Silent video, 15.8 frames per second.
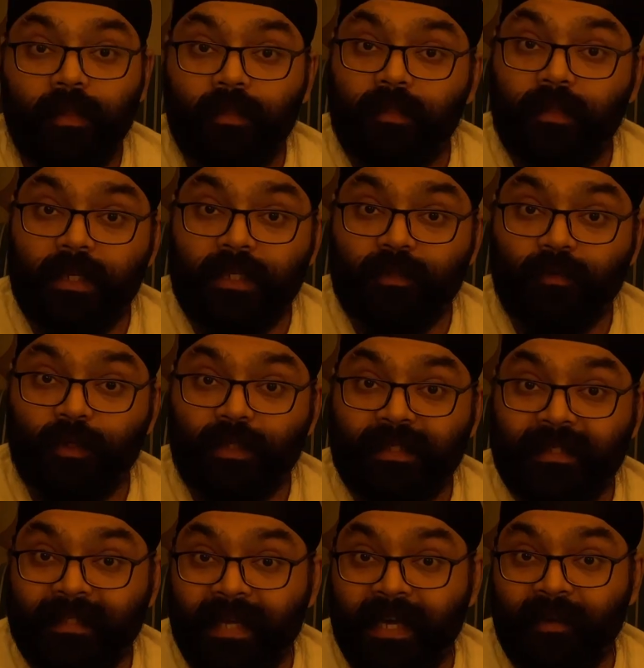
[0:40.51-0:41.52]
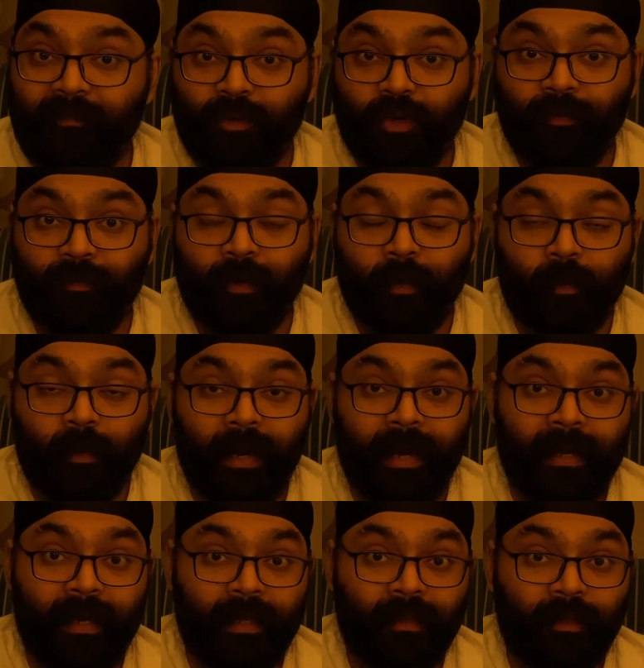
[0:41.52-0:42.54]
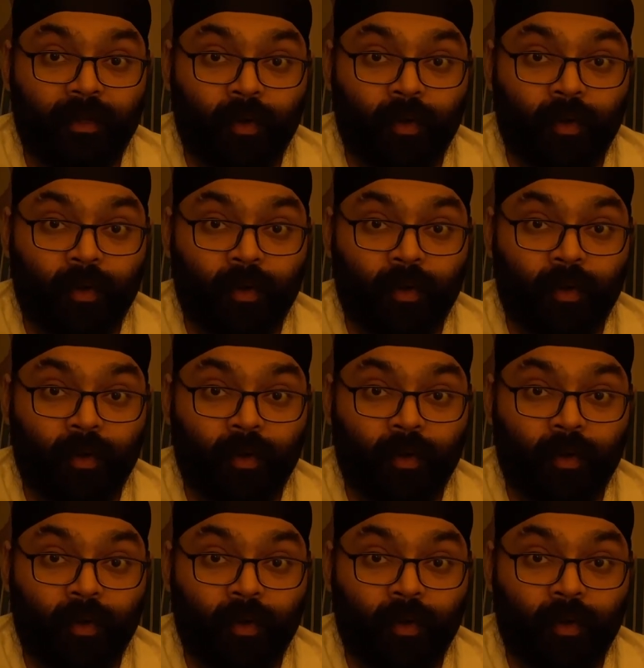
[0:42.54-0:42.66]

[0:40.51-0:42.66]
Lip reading: This would save you from writing the